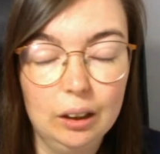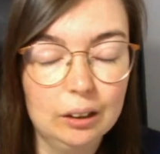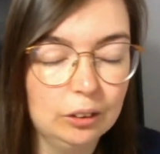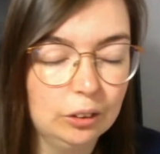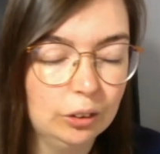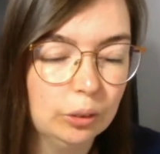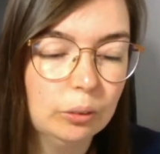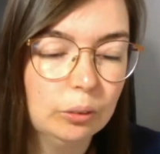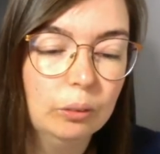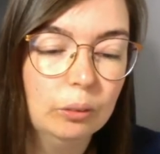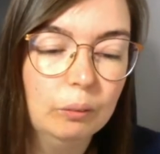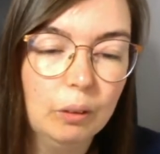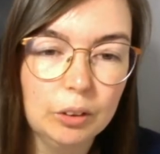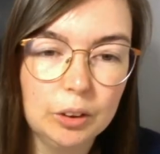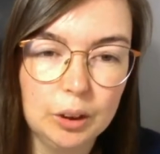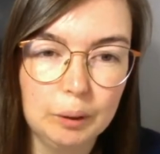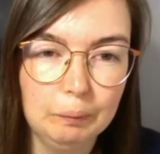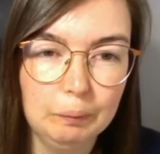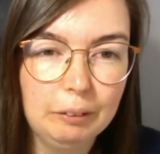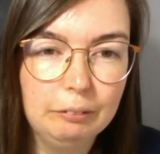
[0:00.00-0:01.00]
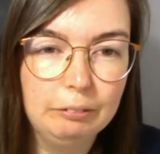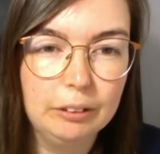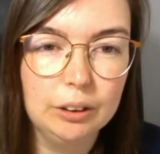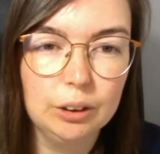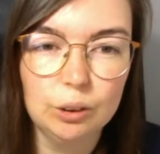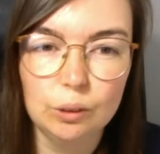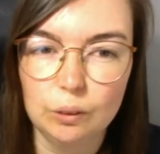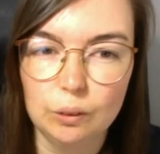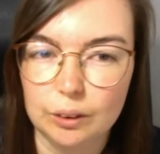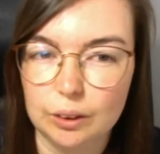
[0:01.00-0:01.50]
do watching my
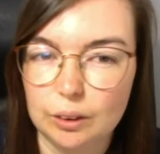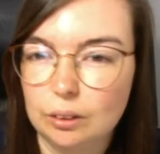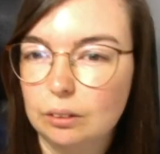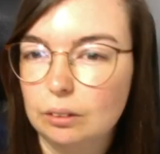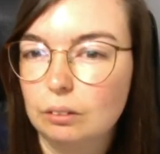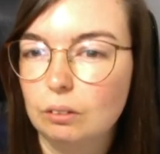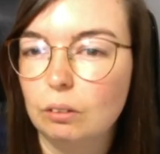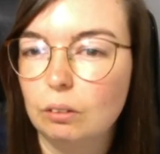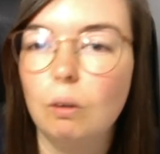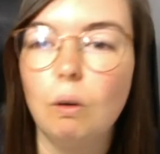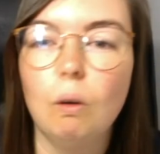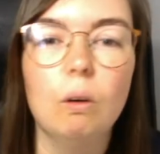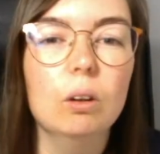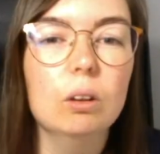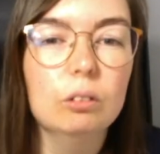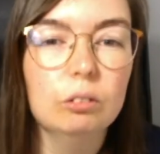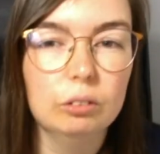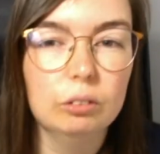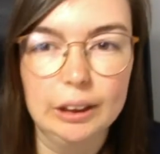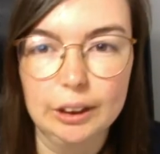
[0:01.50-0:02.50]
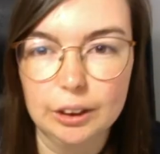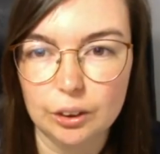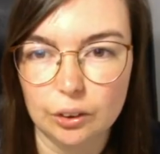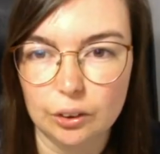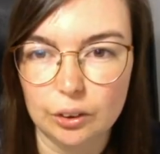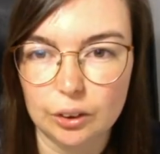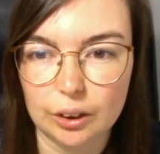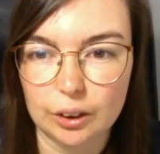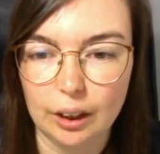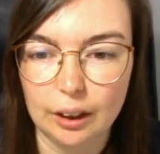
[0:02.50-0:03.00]
videos, go
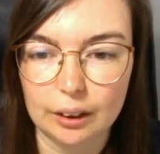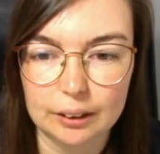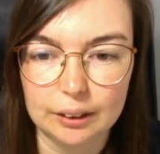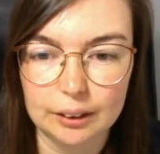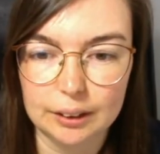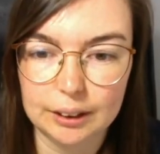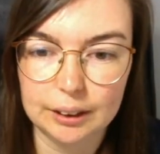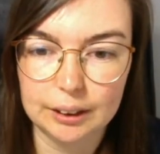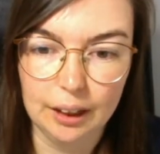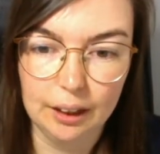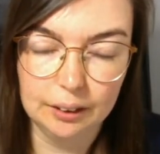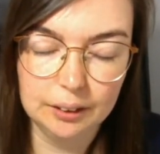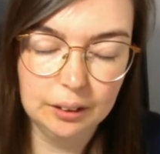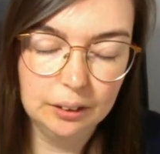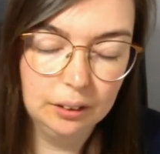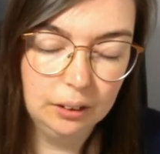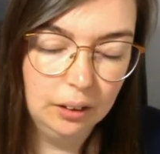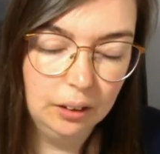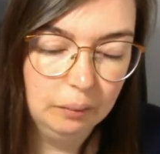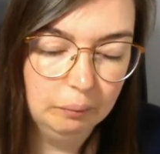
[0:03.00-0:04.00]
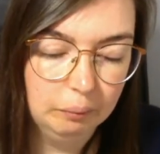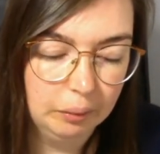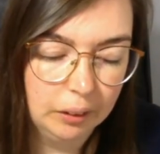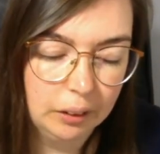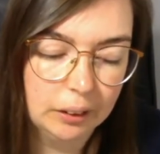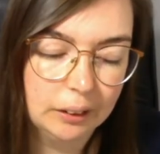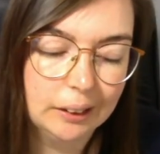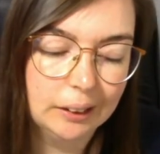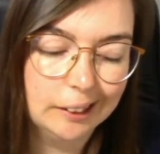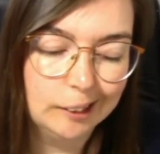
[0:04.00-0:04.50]
research that instead,
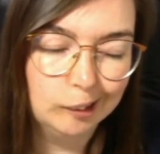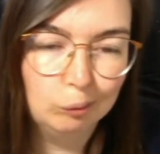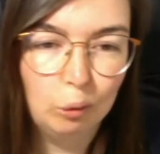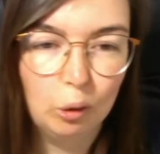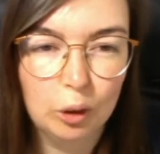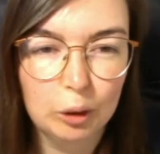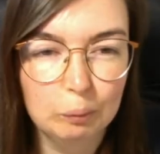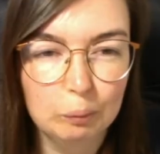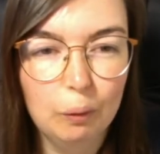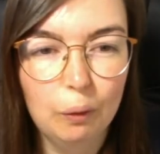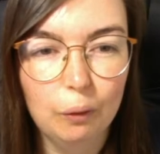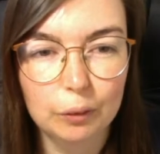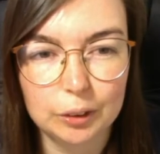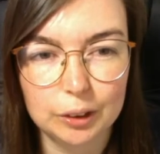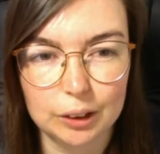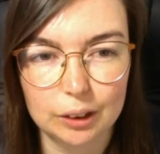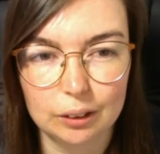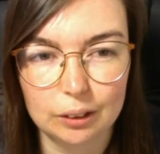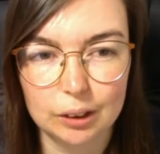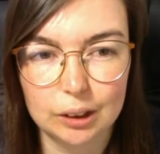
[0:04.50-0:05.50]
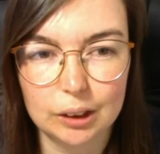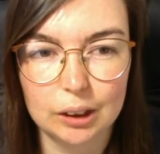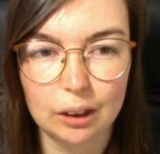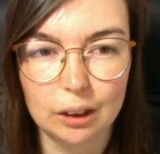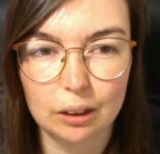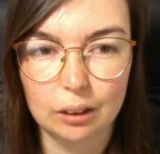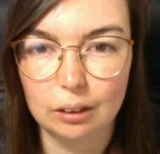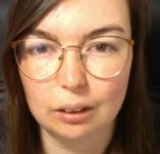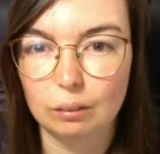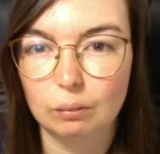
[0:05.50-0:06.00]
because it's more important
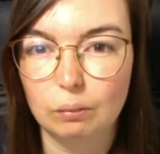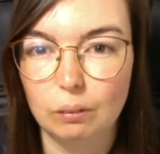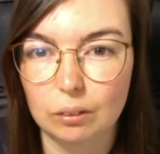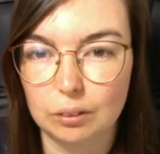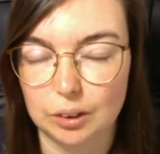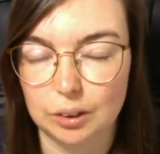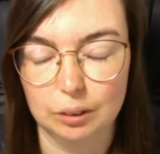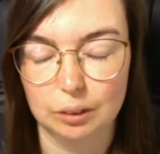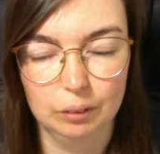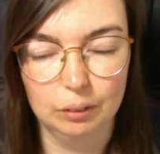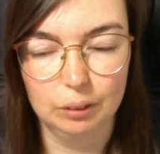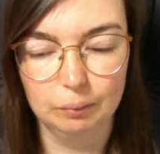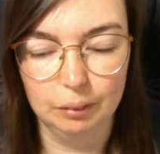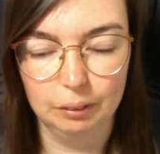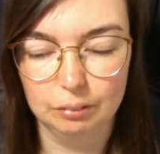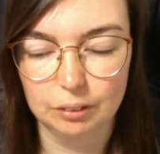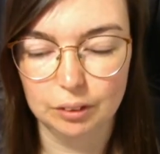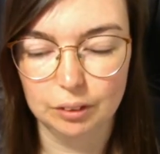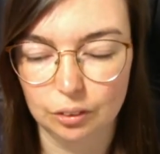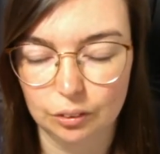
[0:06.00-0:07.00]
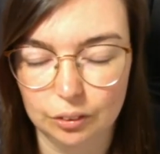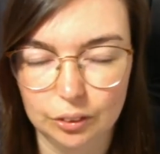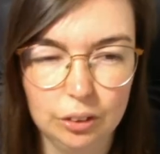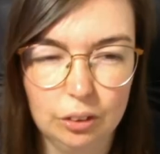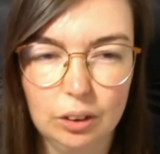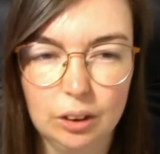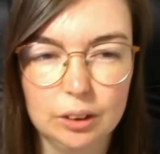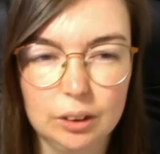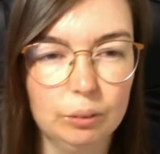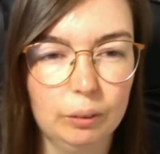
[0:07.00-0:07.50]
than watching one of my videos. So
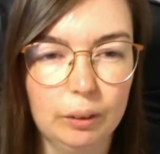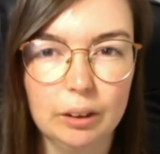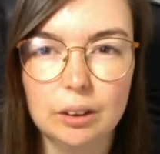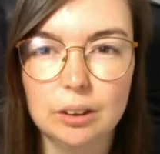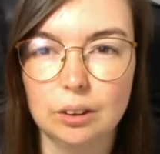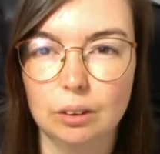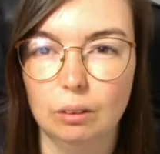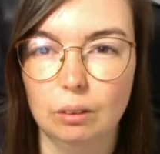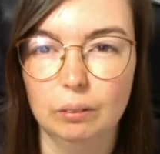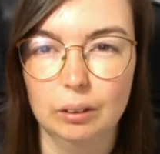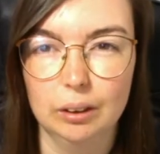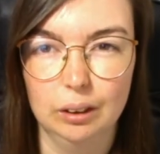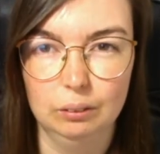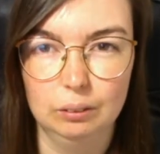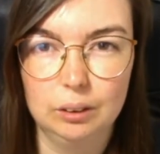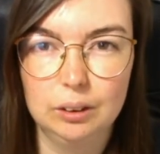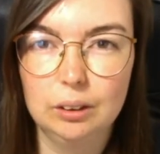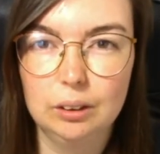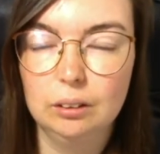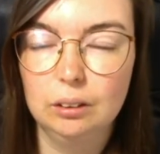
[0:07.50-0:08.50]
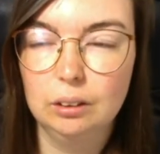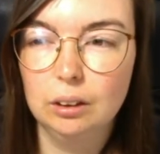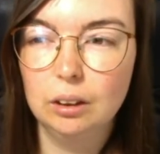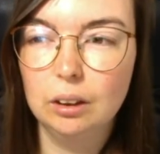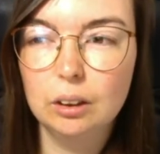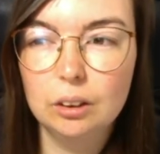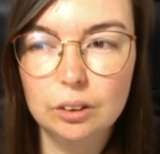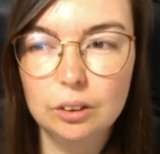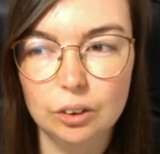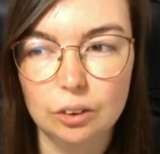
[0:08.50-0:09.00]
that's why there's no one out.
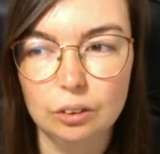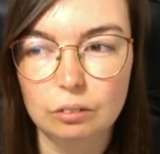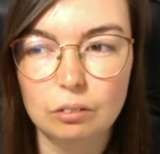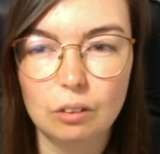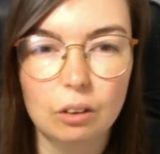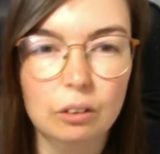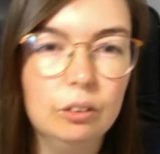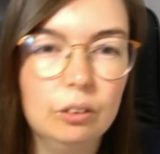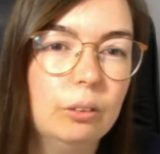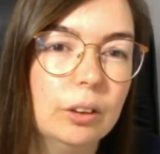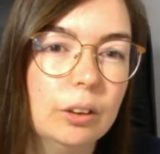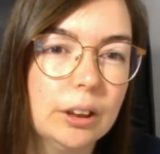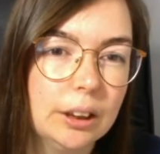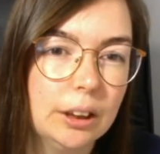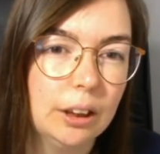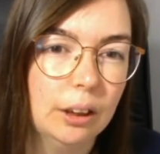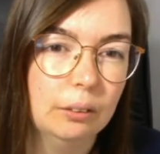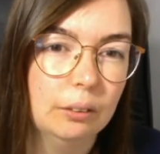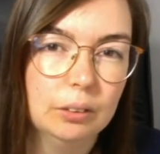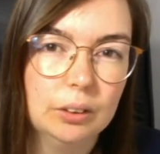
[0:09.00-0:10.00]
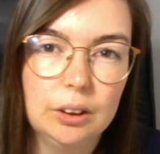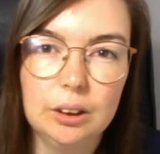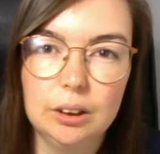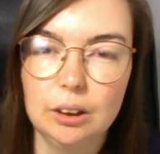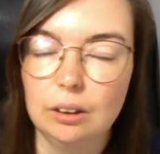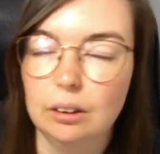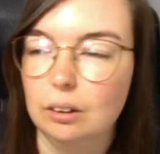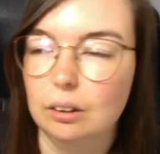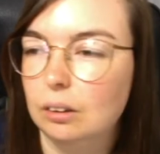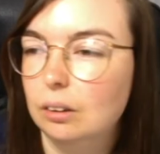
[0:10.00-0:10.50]
So you've got no excuse
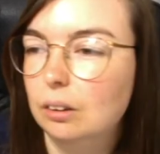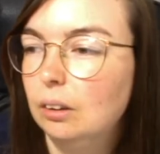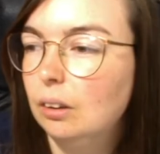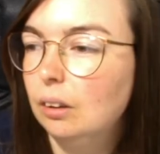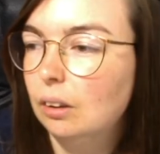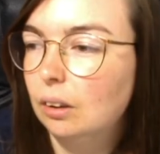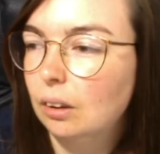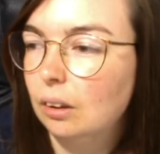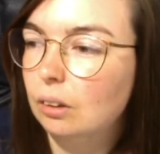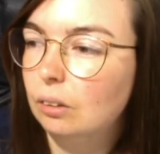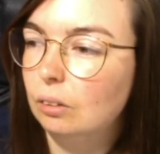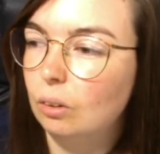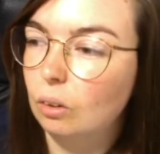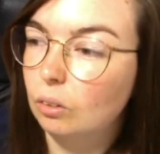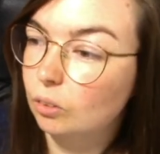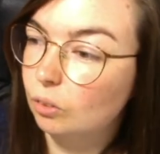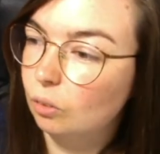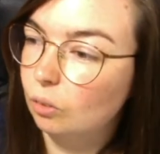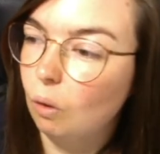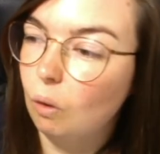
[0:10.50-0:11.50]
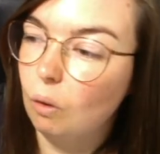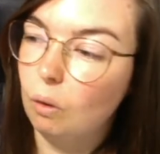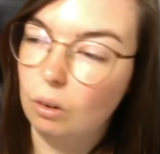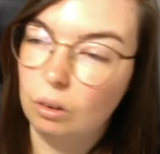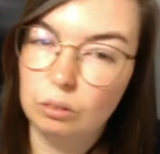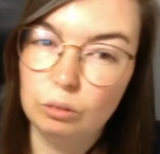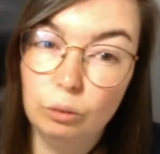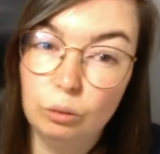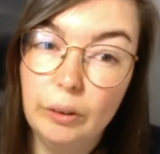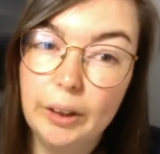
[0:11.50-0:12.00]
to not go
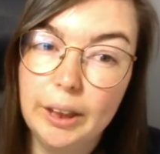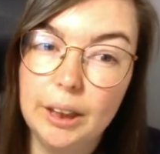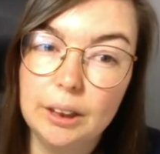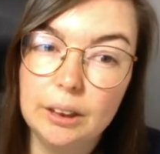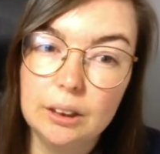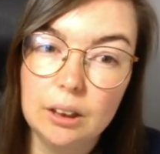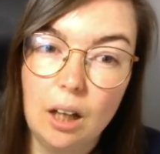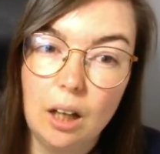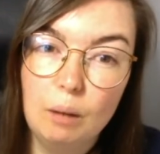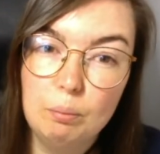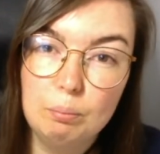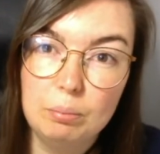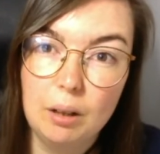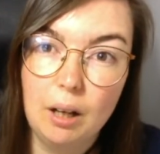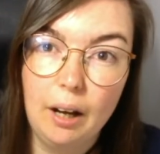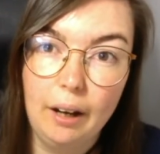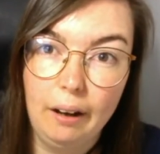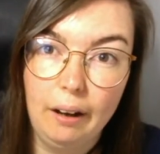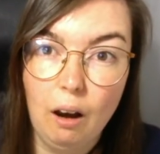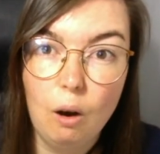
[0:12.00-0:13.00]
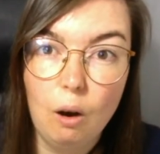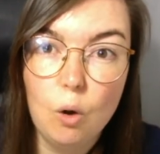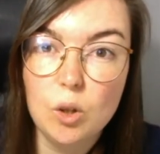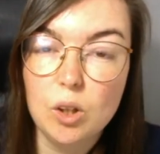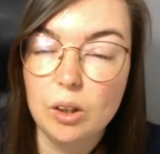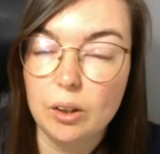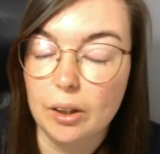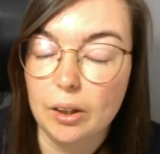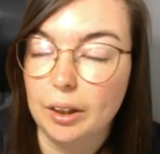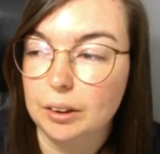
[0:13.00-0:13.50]
read up and learn
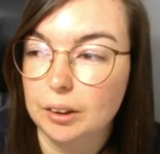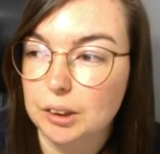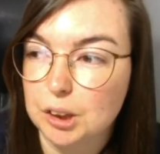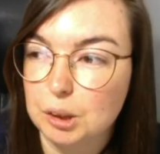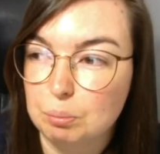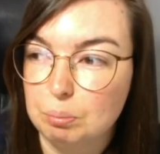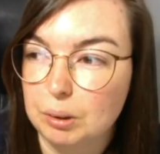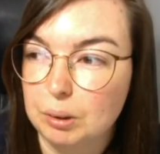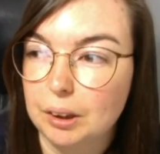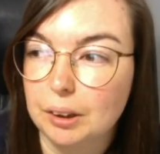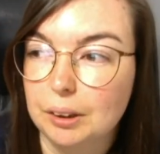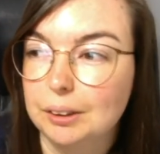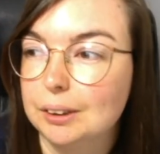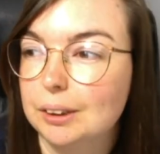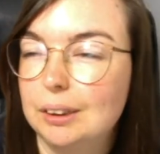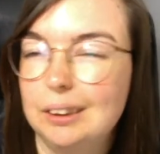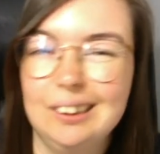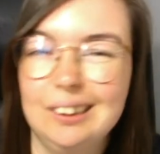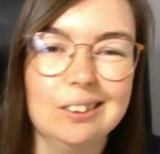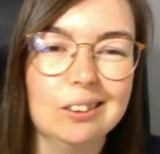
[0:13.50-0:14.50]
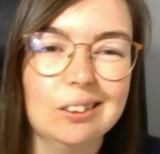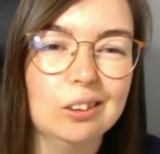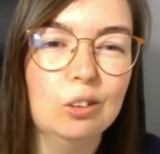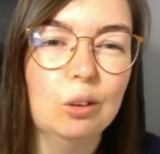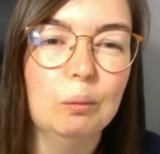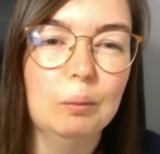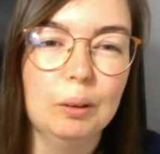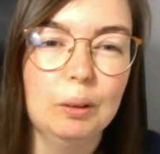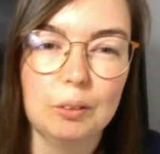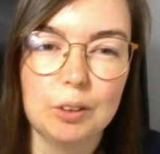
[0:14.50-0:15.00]
things, because you'd
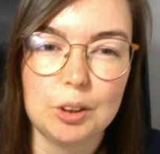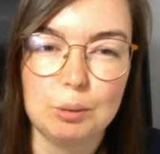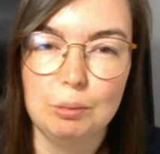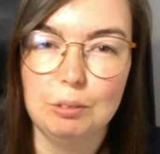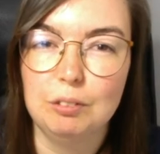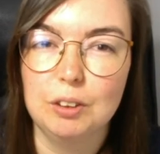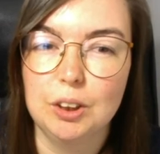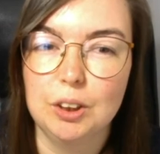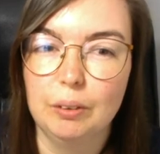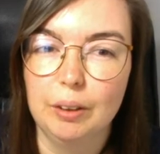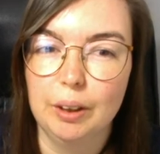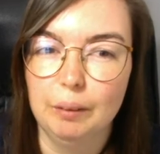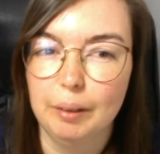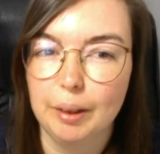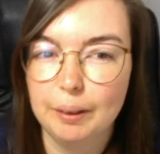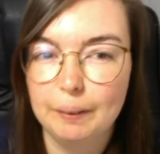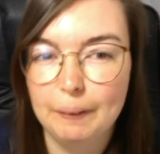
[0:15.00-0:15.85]
normally watch my video anyway.